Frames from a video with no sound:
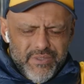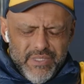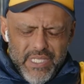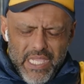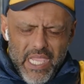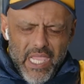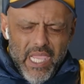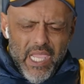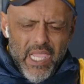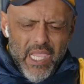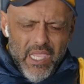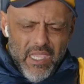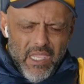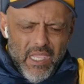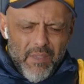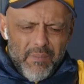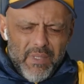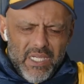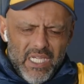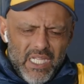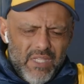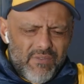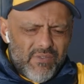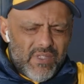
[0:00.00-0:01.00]
I
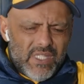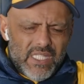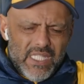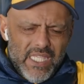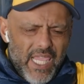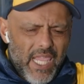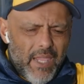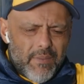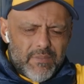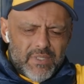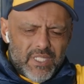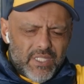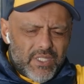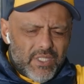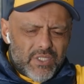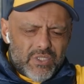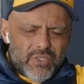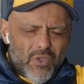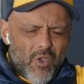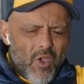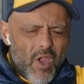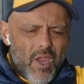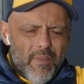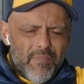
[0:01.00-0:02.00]
mean, even the M's at the
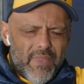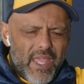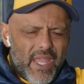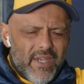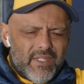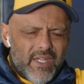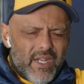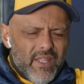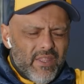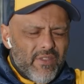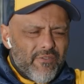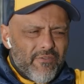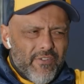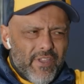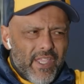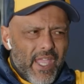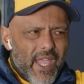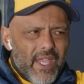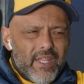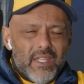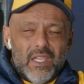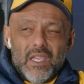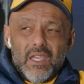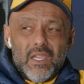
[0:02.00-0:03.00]
time, that, the
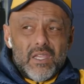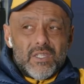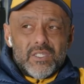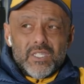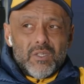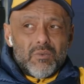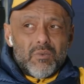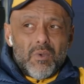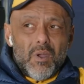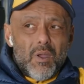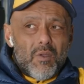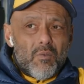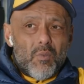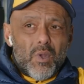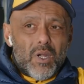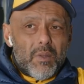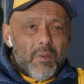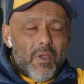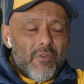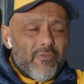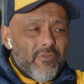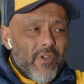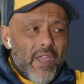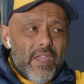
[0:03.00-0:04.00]
V8. See, one of
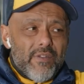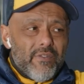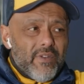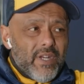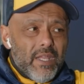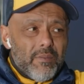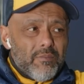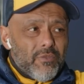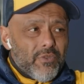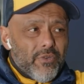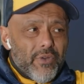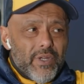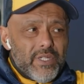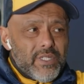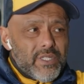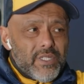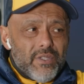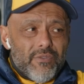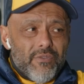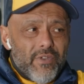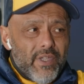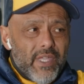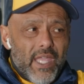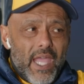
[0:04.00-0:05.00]
my favourite M3s is
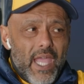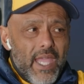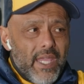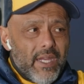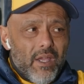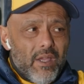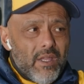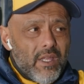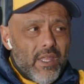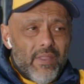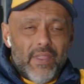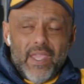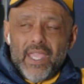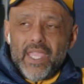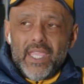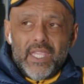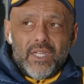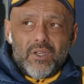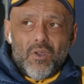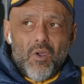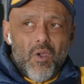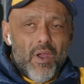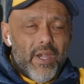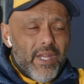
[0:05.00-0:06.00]
the V8. The
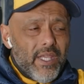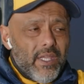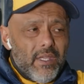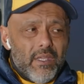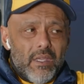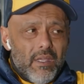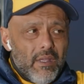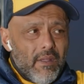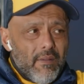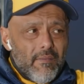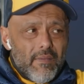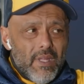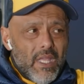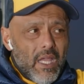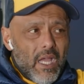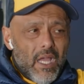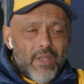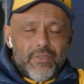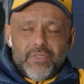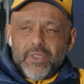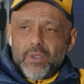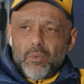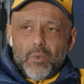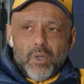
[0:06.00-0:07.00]
E90.
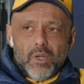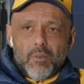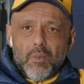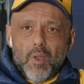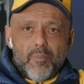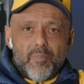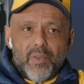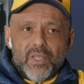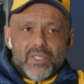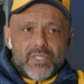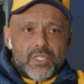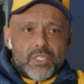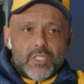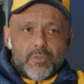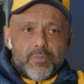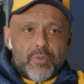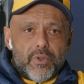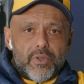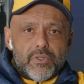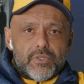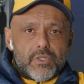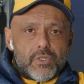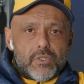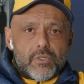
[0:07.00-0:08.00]
I think one of my best
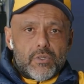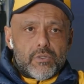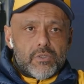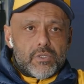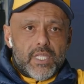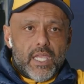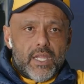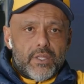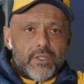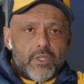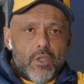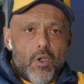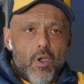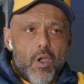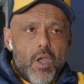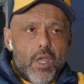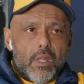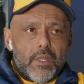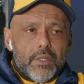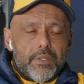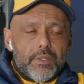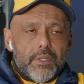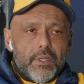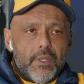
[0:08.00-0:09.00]
experiences, I was down the
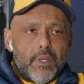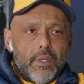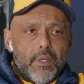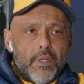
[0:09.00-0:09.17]
island.